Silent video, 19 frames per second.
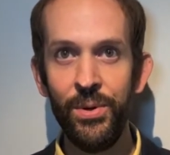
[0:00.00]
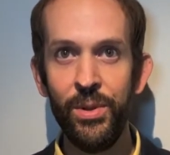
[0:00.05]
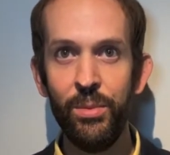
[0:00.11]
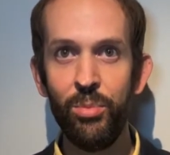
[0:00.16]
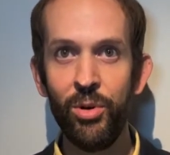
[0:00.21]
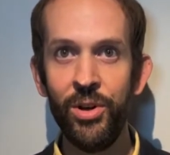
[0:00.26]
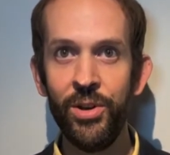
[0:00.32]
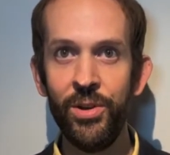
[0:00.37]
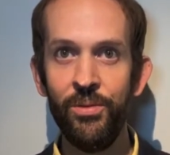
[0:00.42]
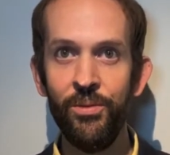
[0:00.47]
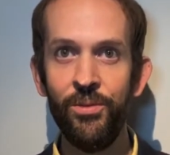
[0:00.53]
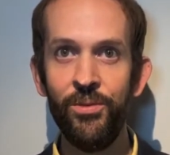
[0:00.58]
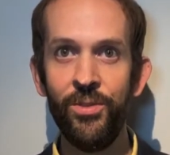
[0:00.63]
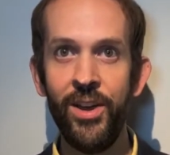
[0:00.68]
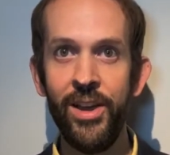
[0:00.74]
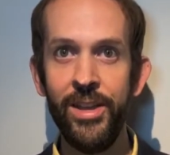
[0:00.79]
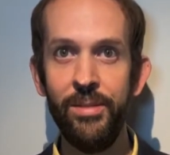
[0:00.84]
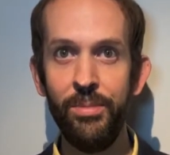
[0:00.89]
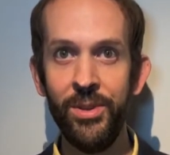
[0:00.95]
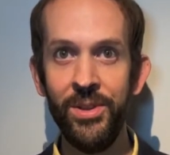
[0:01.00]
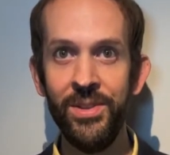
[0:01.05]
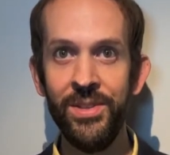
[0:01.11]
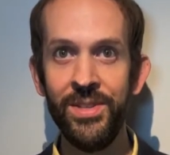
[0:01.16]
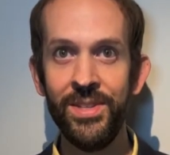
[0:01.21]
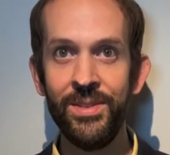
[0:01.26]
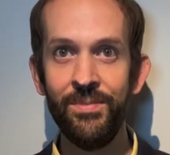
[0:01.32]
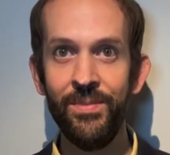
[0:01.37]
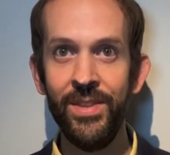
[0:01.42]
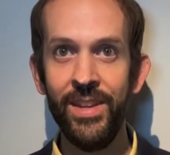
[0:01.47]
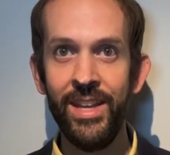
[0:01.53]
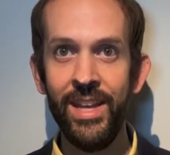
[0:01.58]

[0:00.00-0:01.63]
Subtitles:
the broken fibres